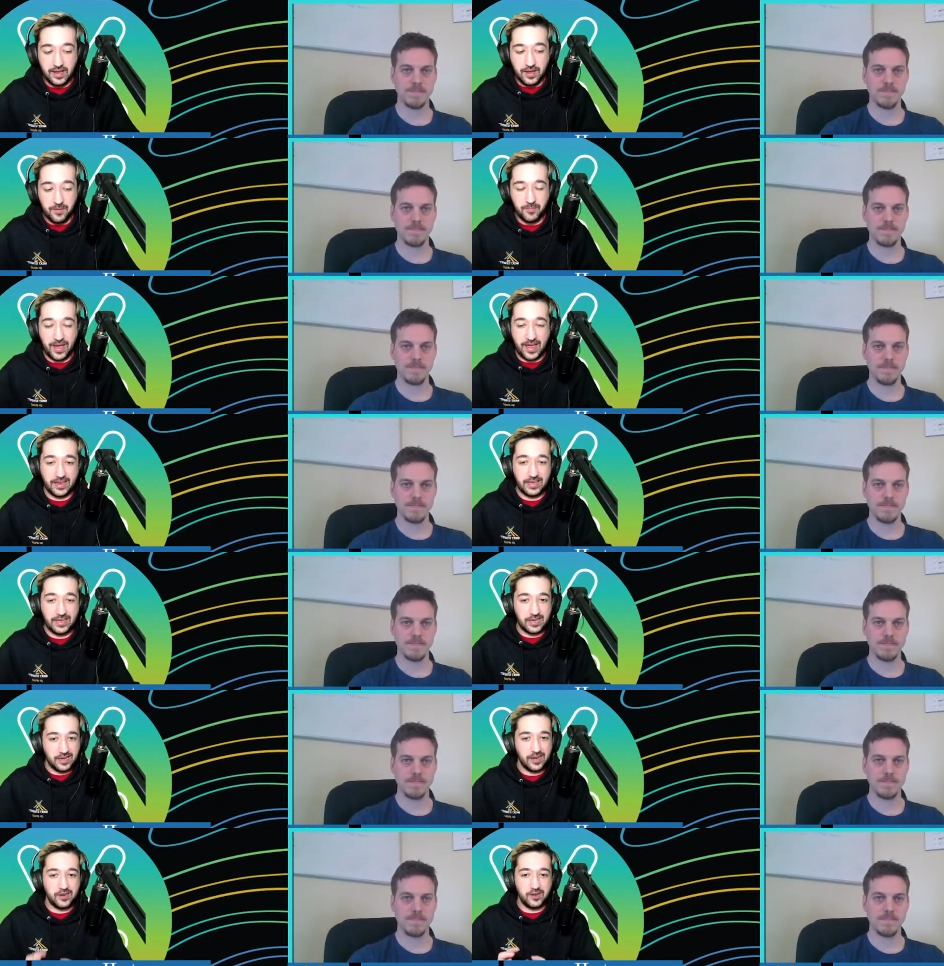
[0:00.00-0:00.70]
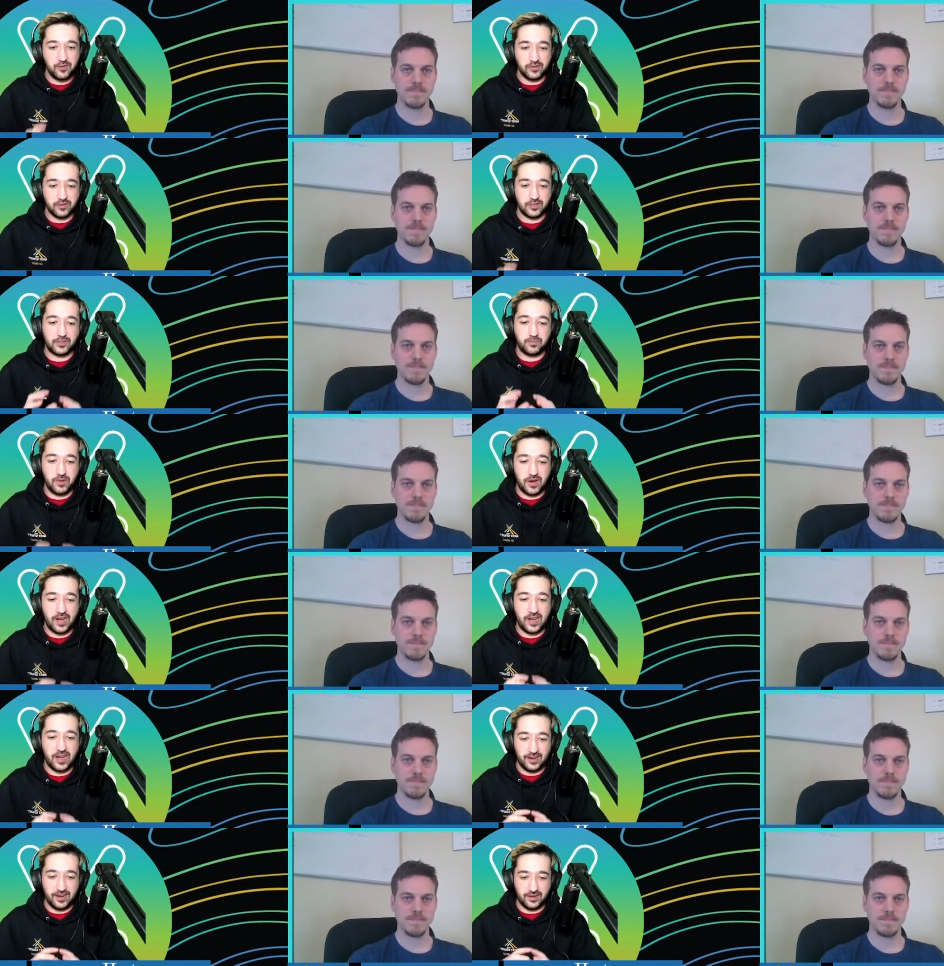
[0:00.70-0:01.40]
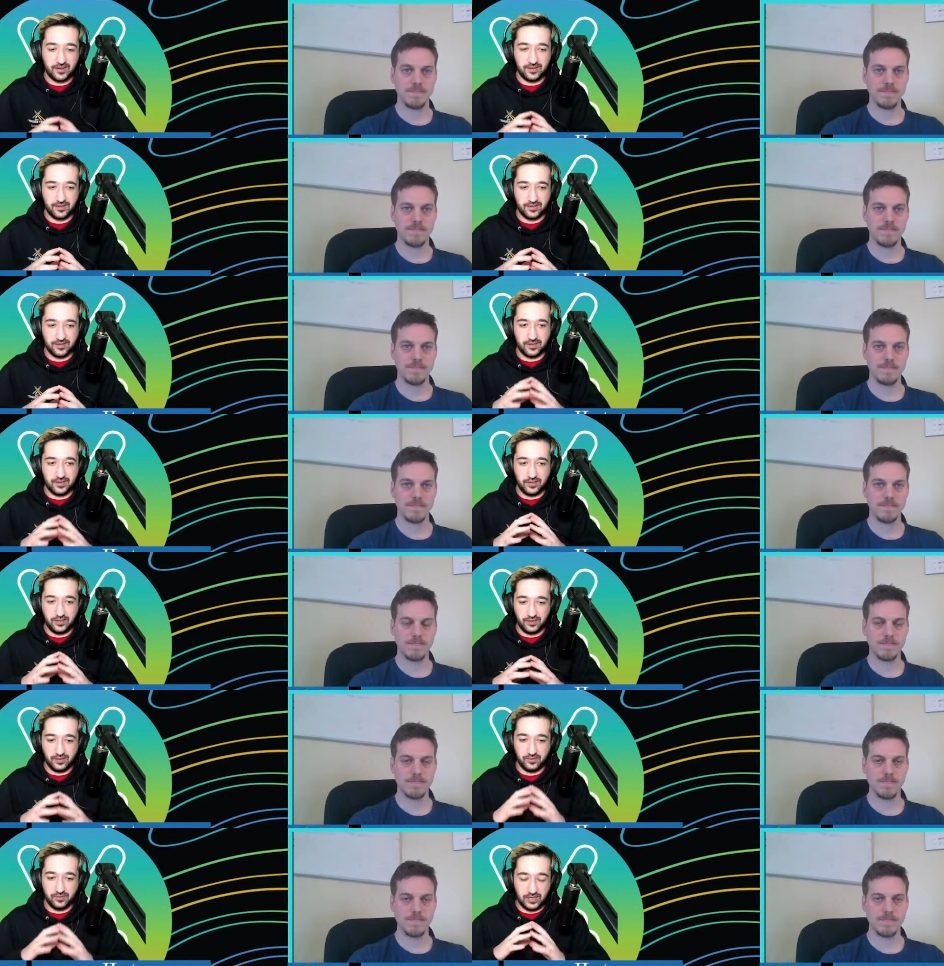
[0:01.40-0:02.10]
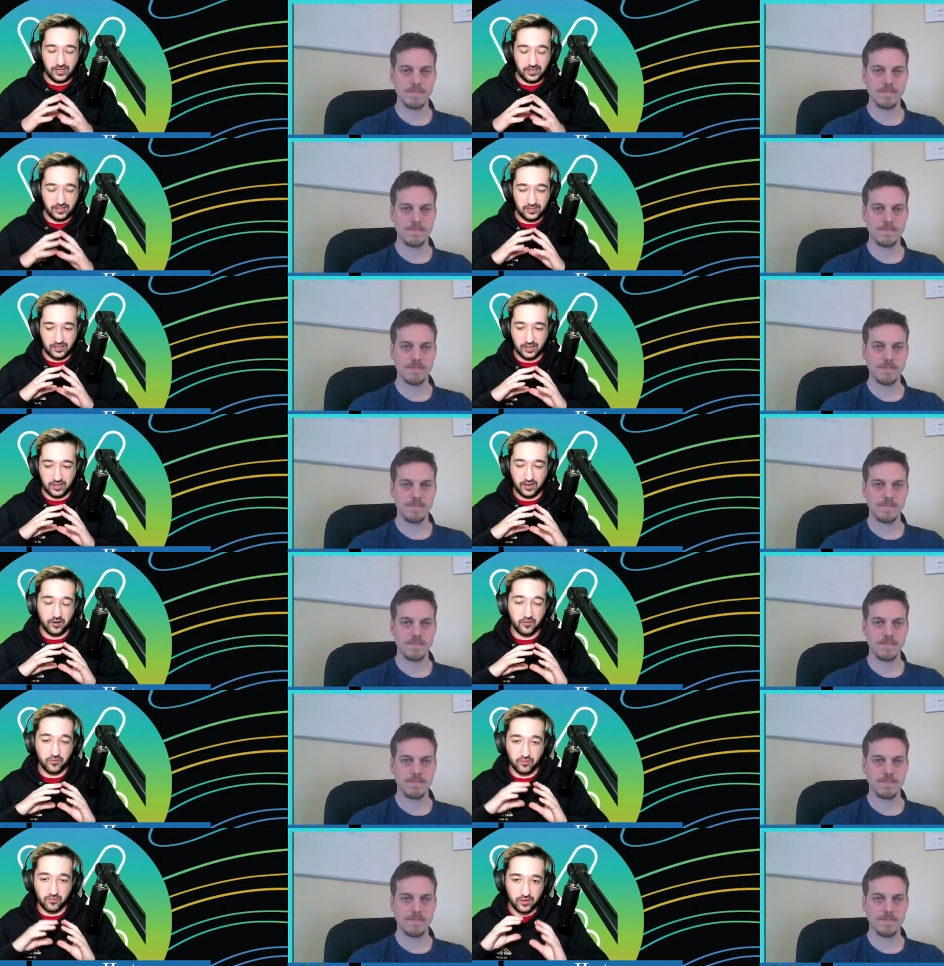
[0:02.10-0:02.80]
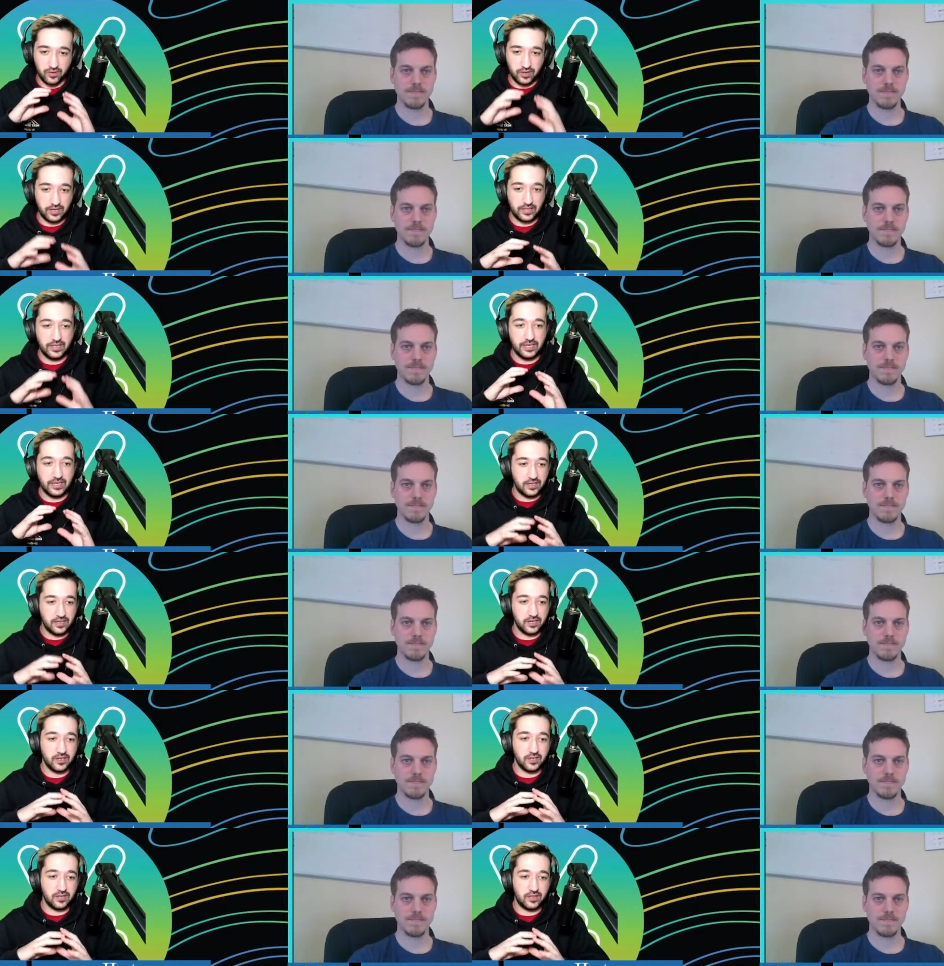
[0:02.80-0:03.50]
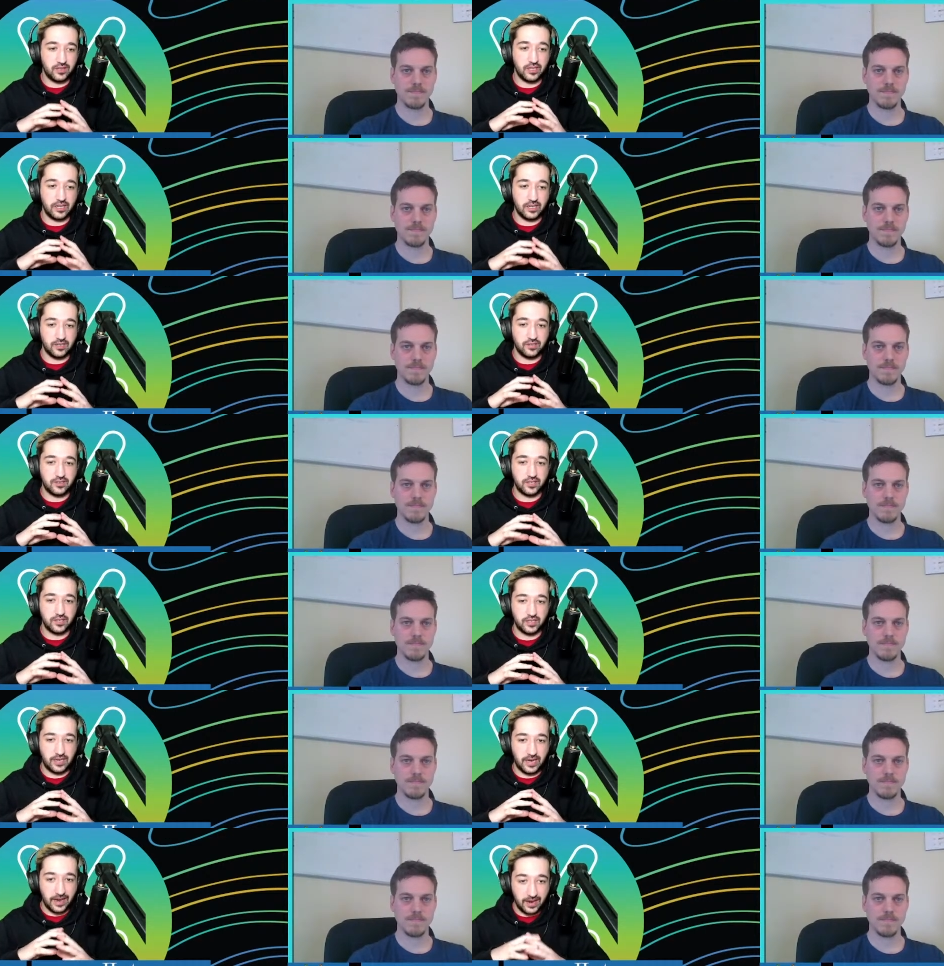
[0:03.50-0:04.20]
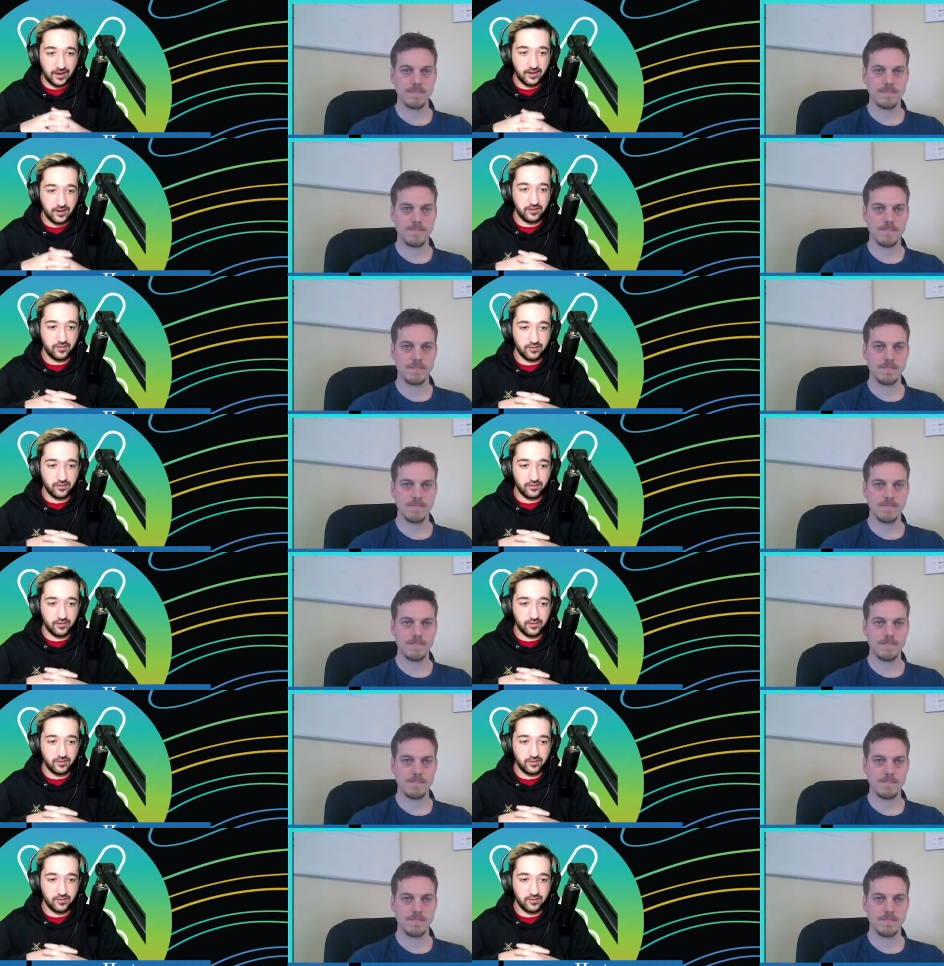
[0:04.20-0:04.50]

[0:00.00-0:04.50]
Speaker 1: backing into a spot is a really good thing to get